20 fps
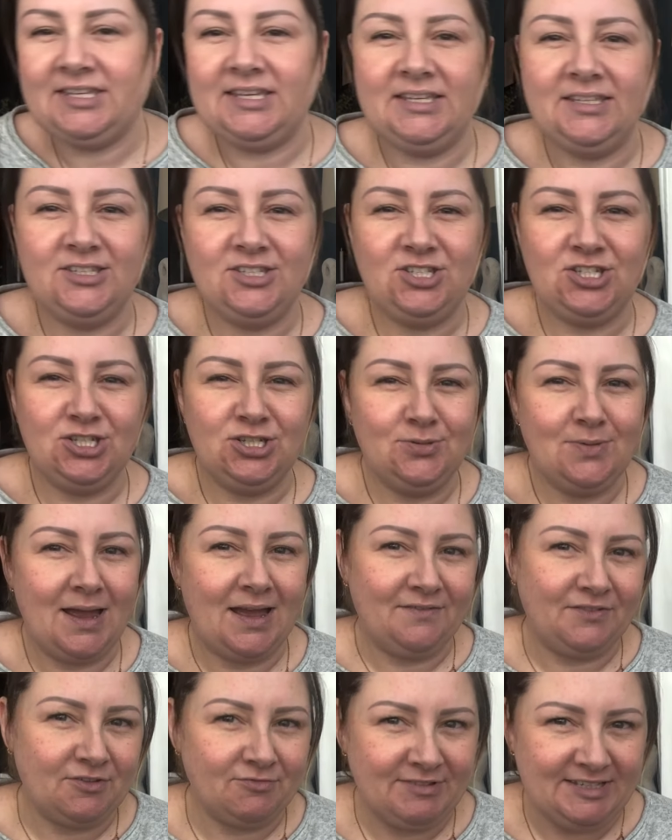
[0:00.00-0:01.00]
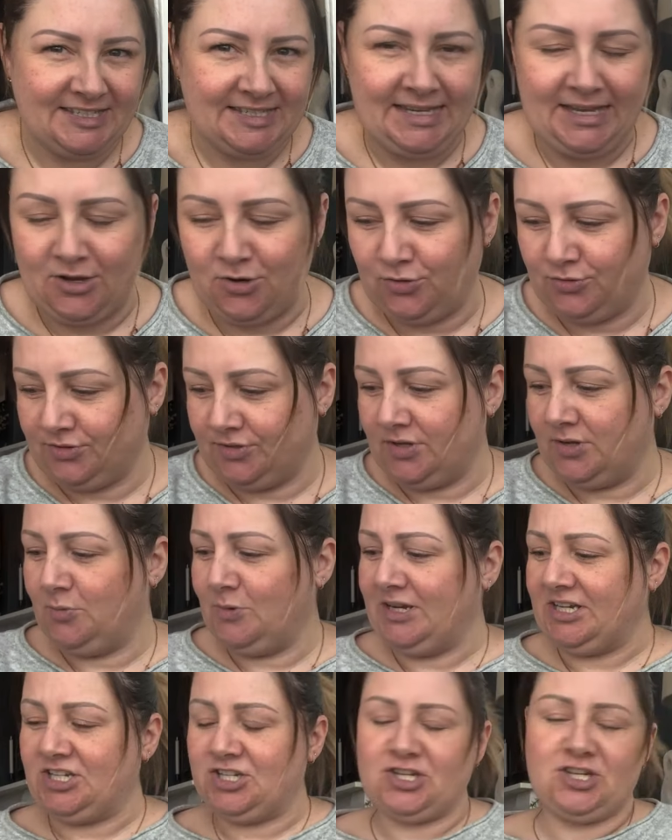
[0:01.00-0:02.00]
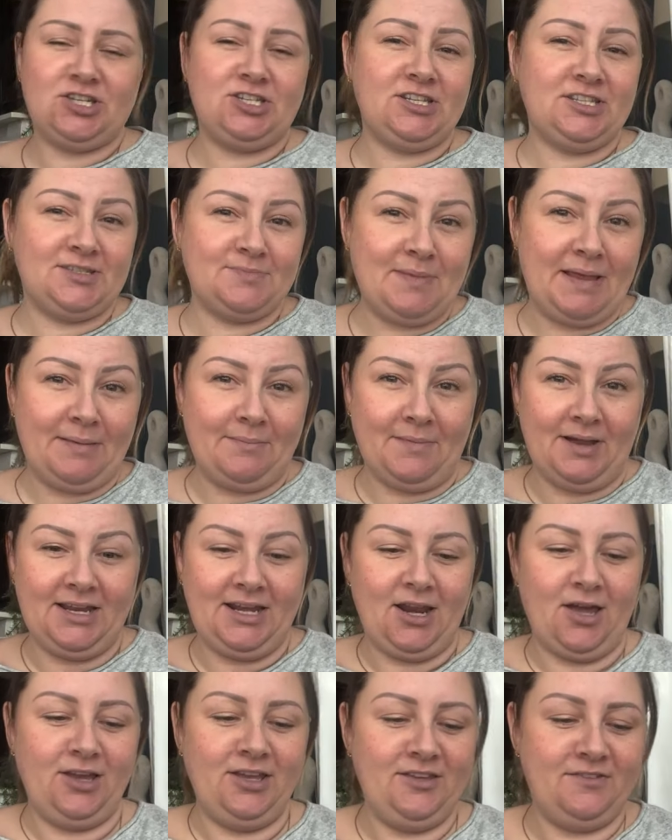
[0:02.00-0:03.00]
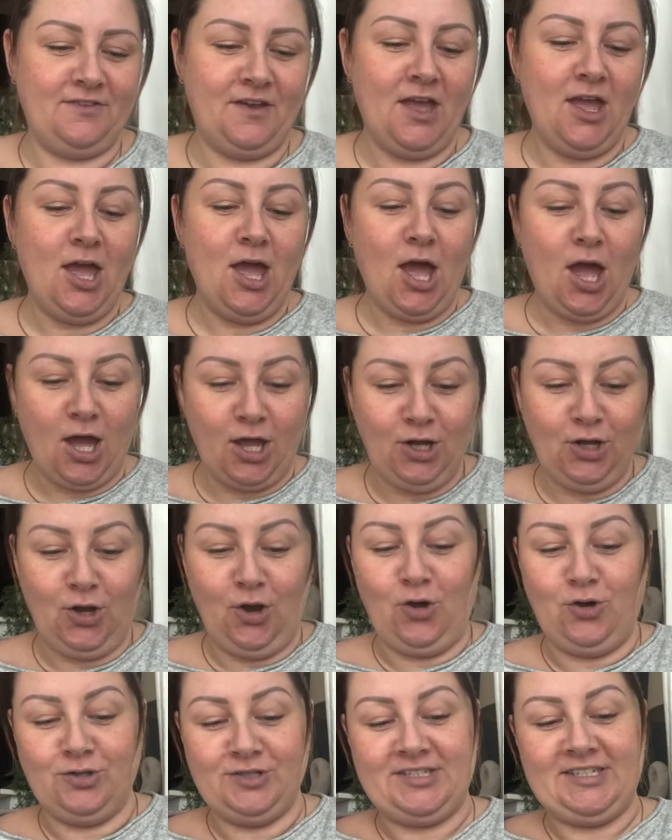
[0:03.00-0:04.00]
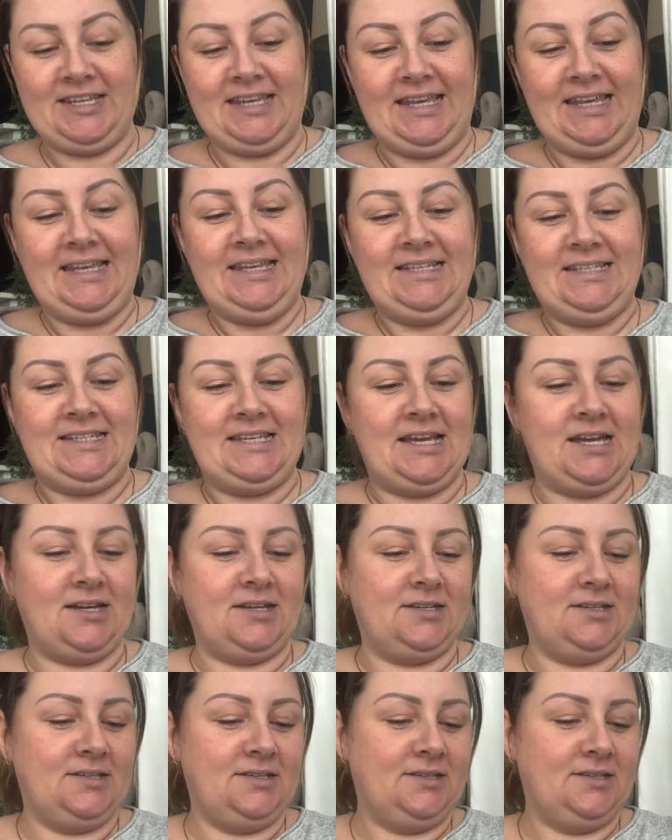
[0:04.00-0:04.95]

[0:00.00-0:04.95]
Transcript: things do have the receipt on, which does make my life a lot easier.